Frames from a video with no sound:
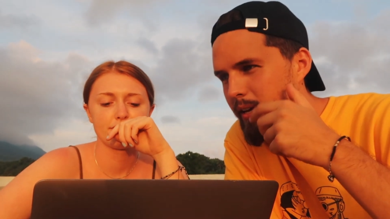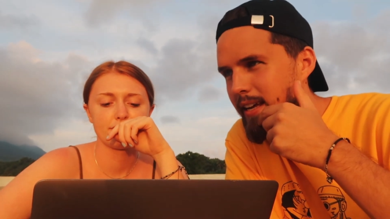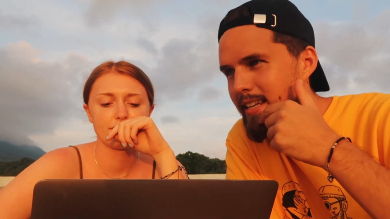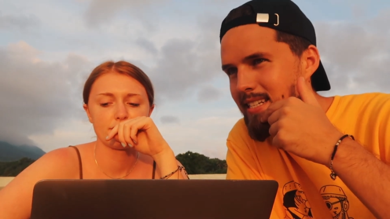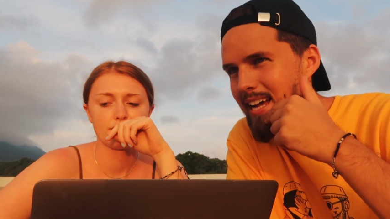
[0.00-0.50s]

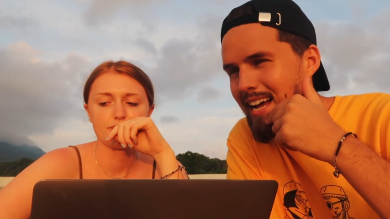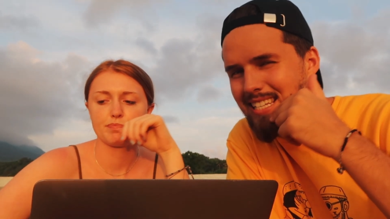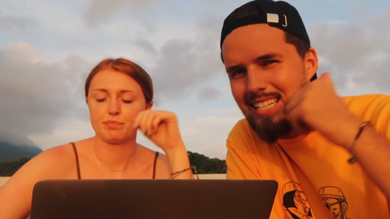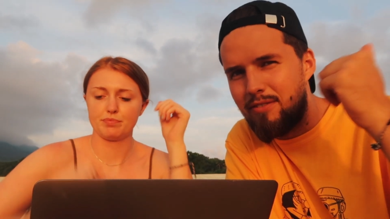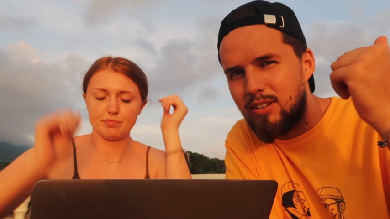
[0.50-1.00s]
Speaker 1: is
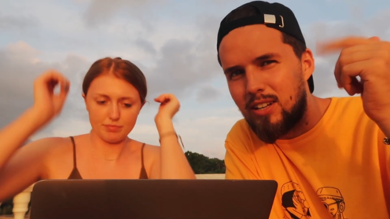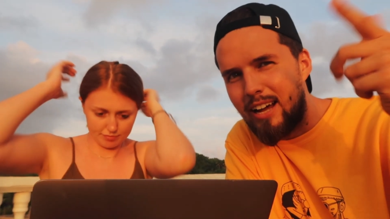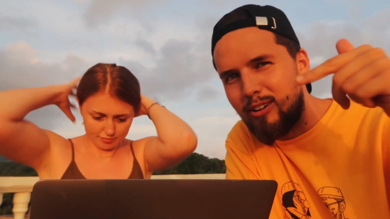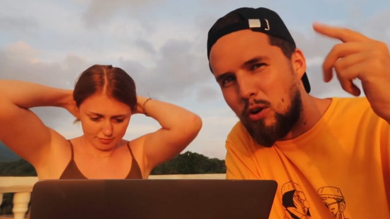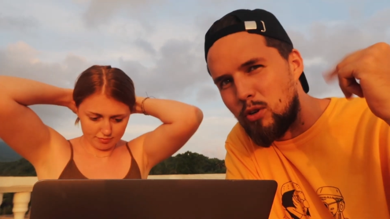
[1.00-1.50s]
at seven.
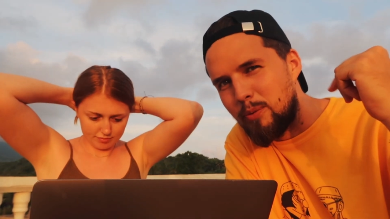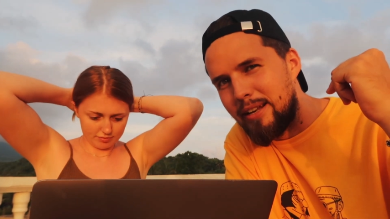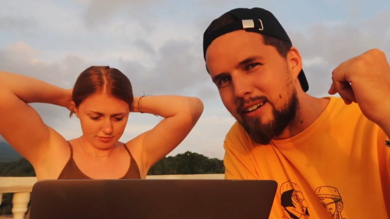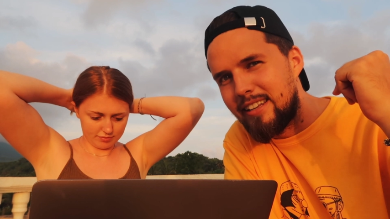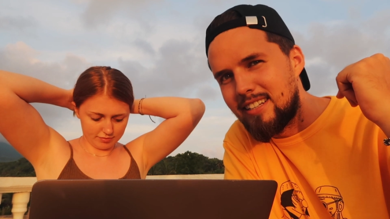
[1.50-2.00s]
Look how golden
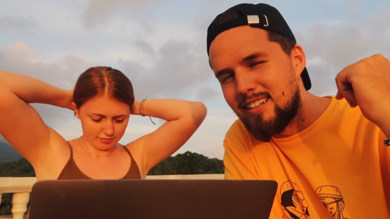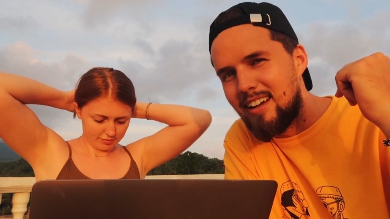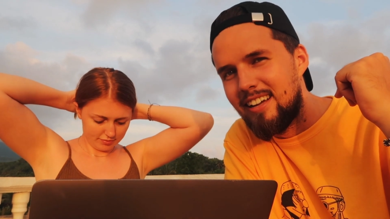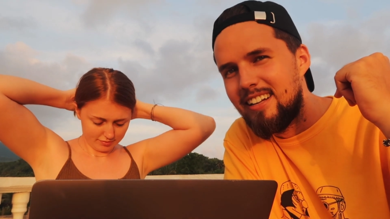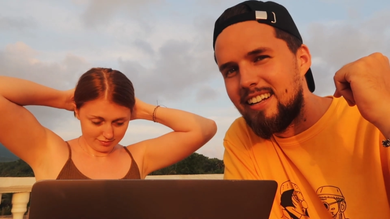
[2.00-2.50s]
we look in this
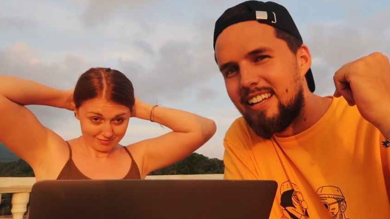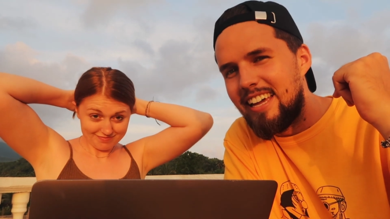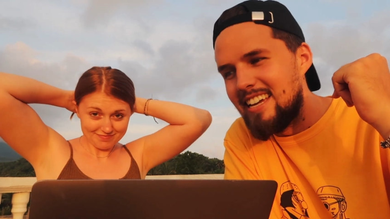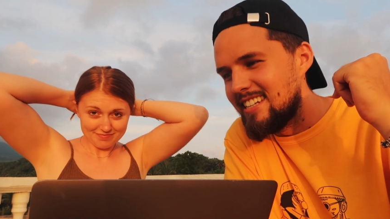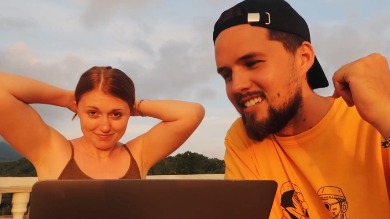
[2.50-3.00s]
light.
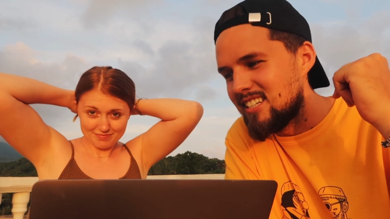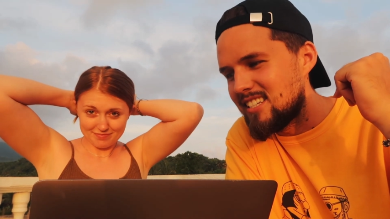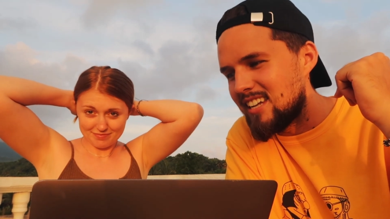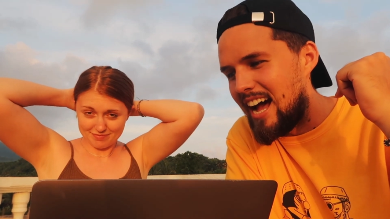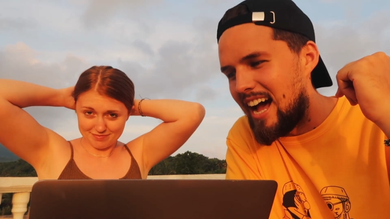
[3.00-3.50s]

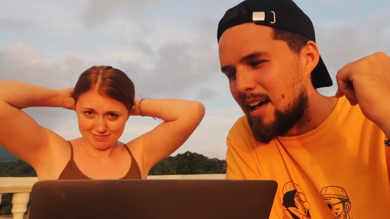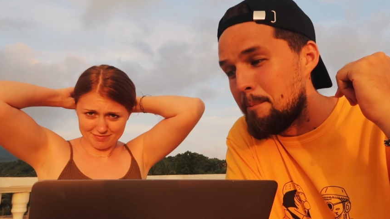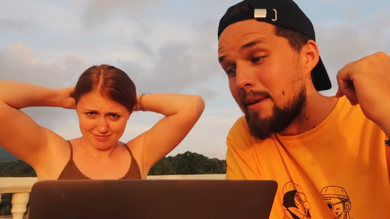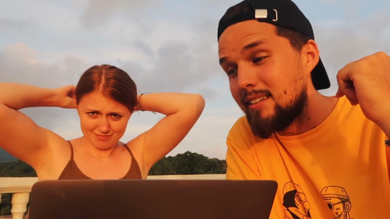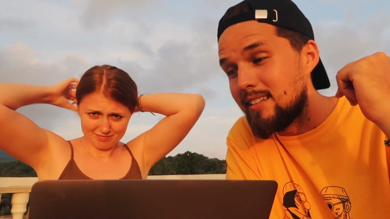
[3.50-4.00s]
Is
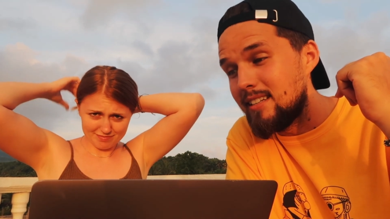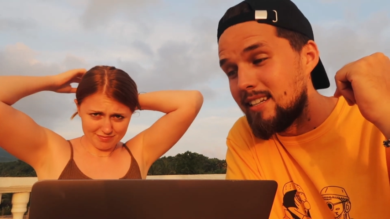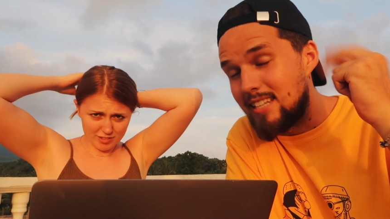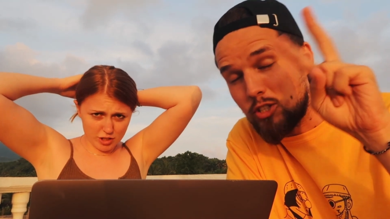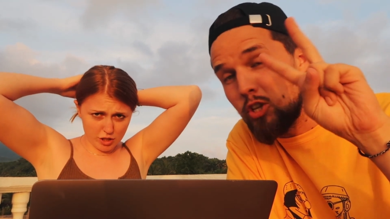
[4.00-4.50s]
at mid.
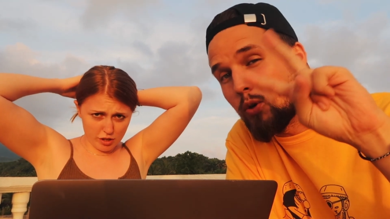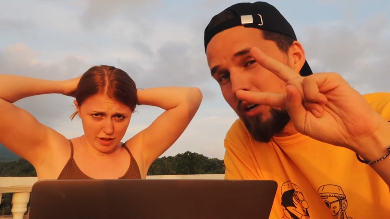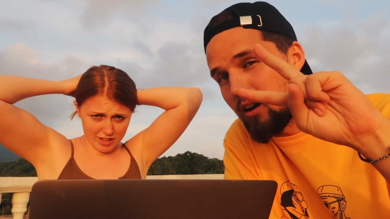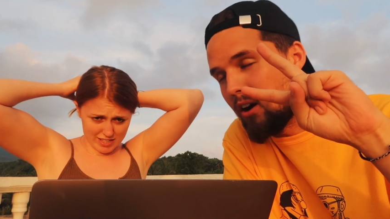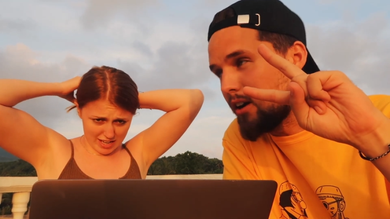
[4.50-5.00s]
Is at
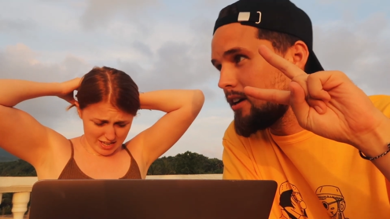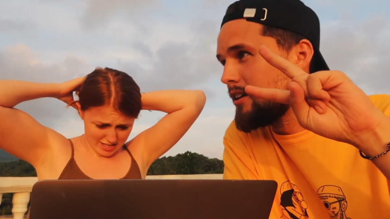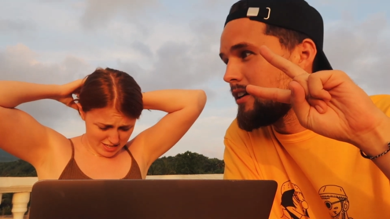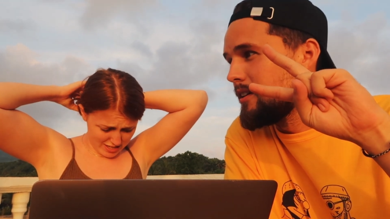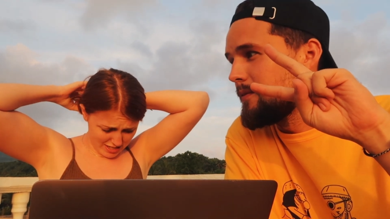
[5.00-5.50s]
two o'clock
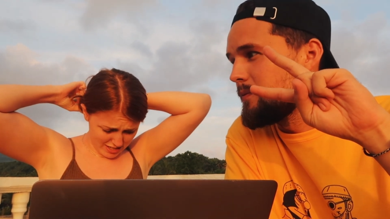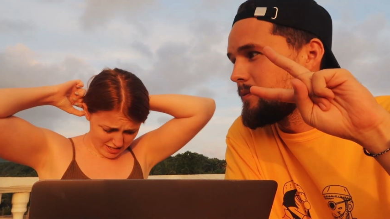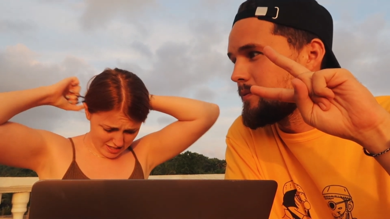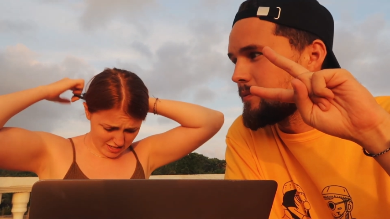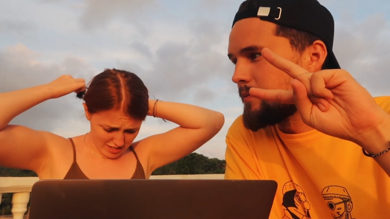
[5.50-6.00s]

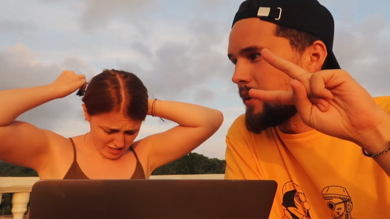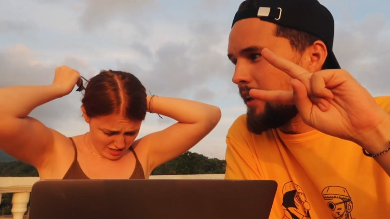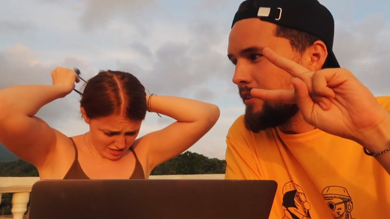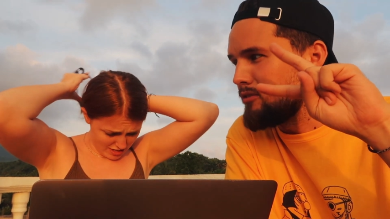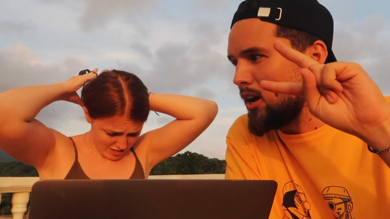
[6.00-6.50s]

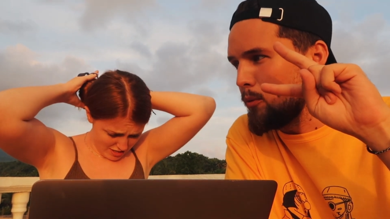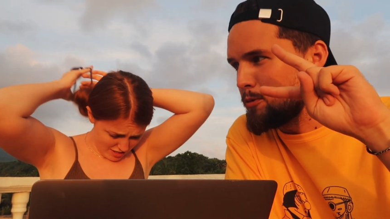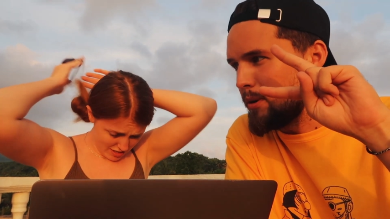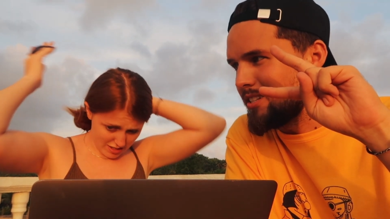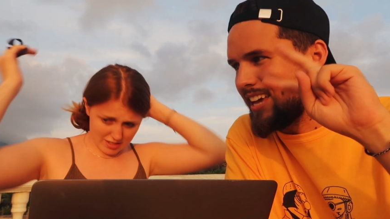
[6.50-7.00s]
and the flight
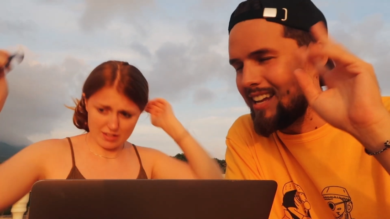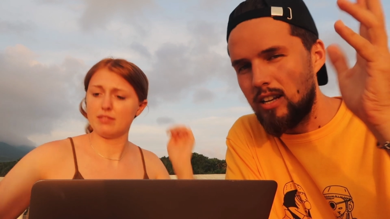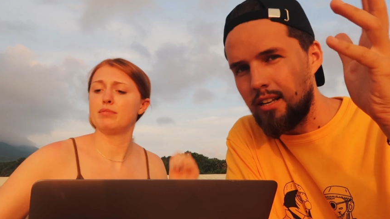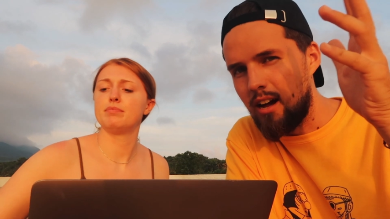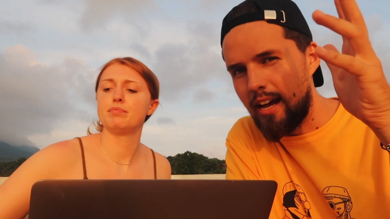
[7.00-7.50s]
we're supposed to
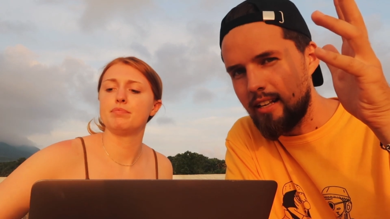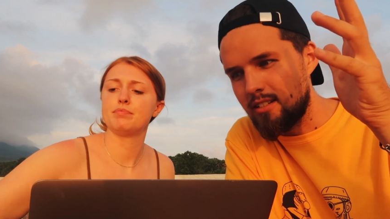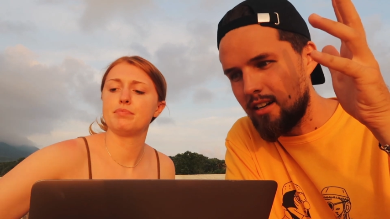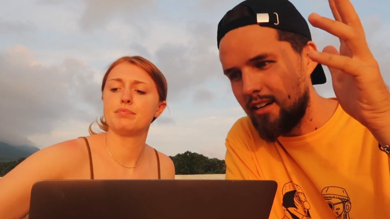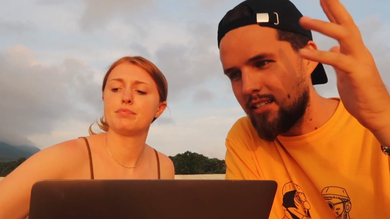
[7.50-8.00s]
get's at
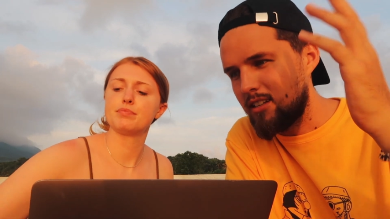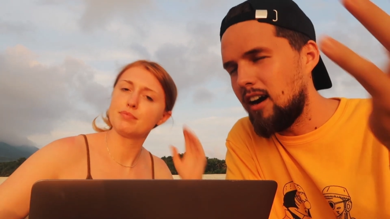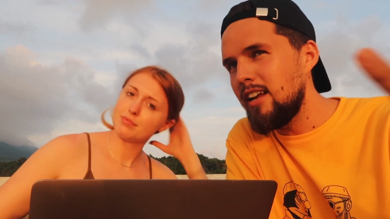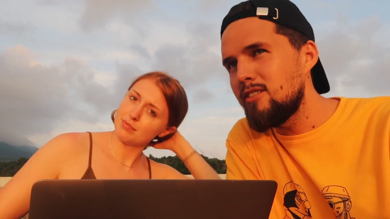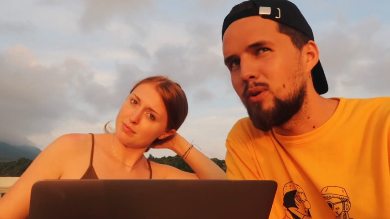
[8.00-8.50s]
nine. So it's
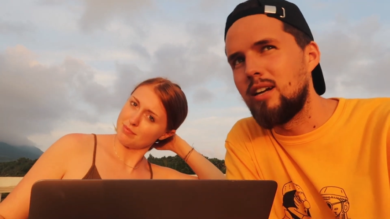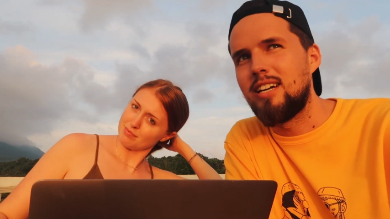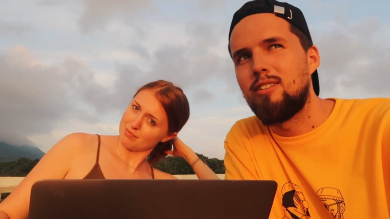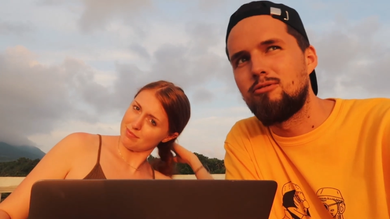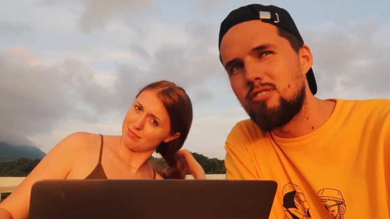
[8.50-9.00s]
kind of
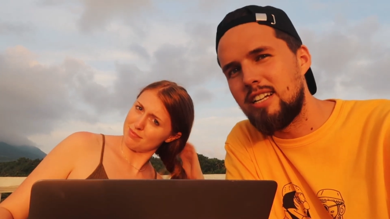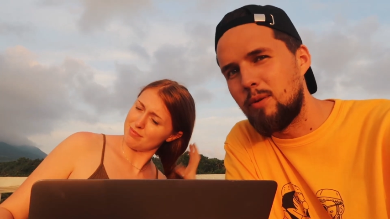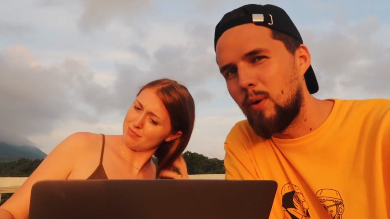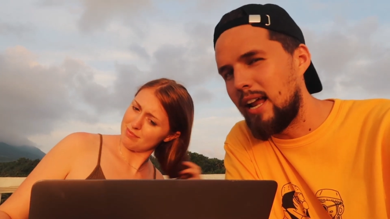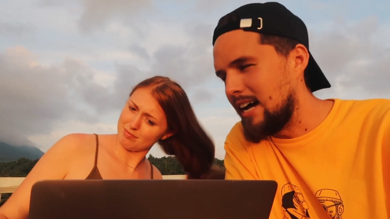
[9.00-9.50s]
worked out
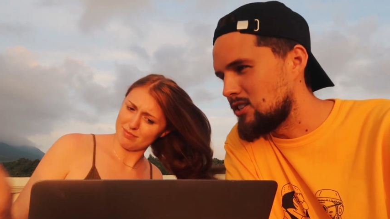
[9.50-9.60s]
really well,